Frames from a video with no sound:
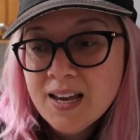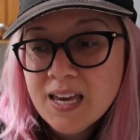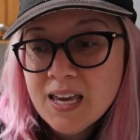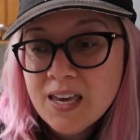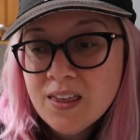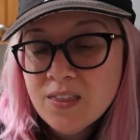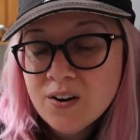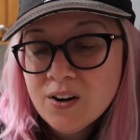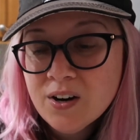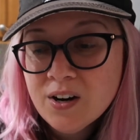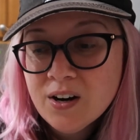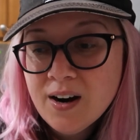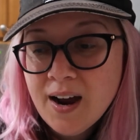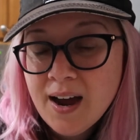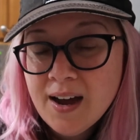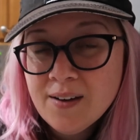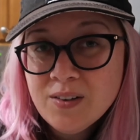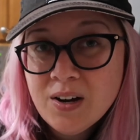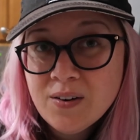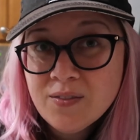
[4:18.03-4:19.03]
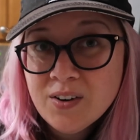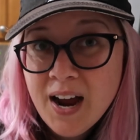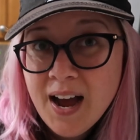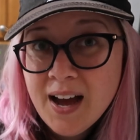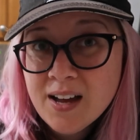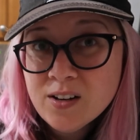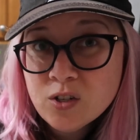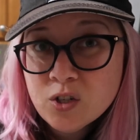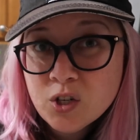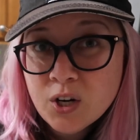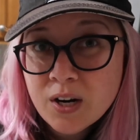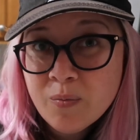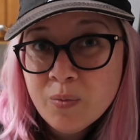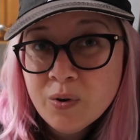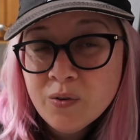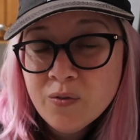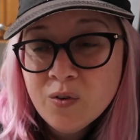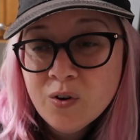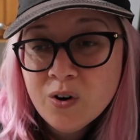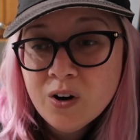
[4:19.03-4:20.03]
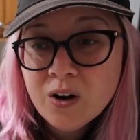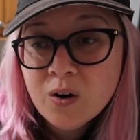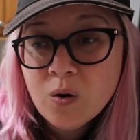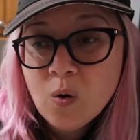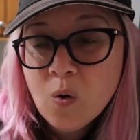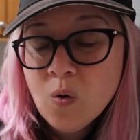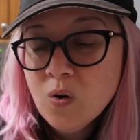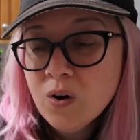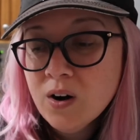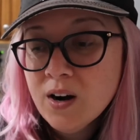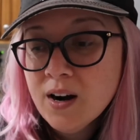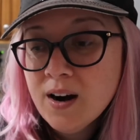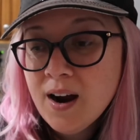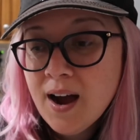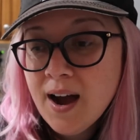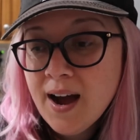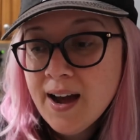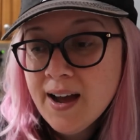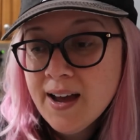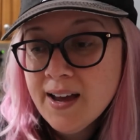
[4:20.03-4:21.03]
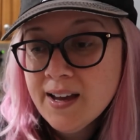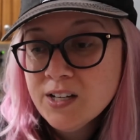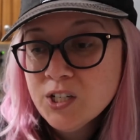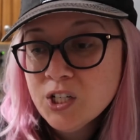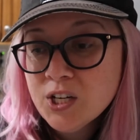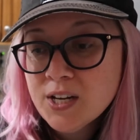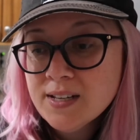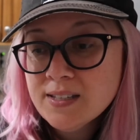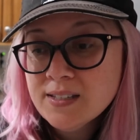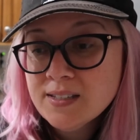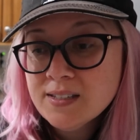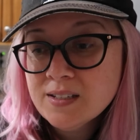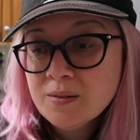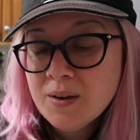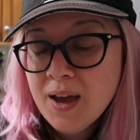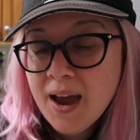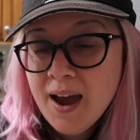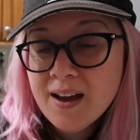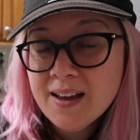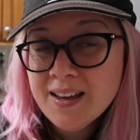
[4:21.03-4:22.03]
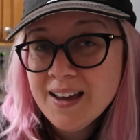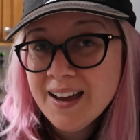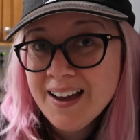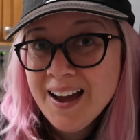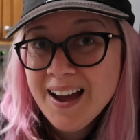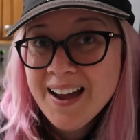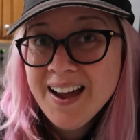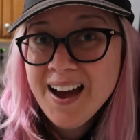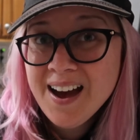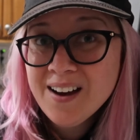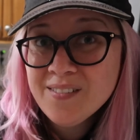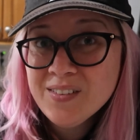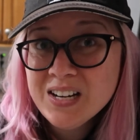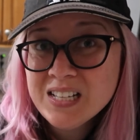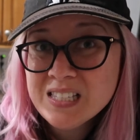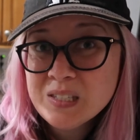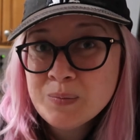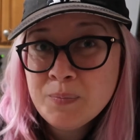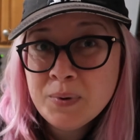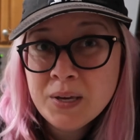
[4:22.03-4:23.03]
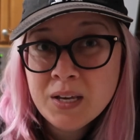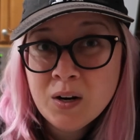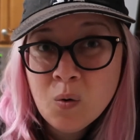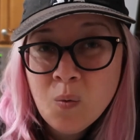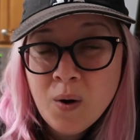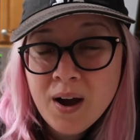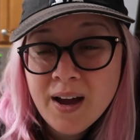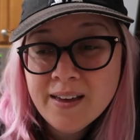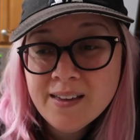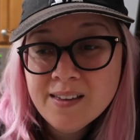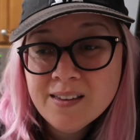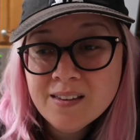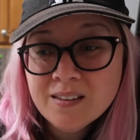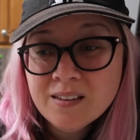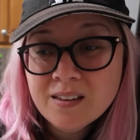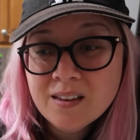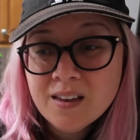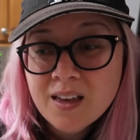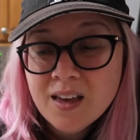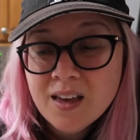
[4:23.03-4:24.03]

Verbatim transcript: either I've never had to train before or I just, ha I haven't, it's been a while.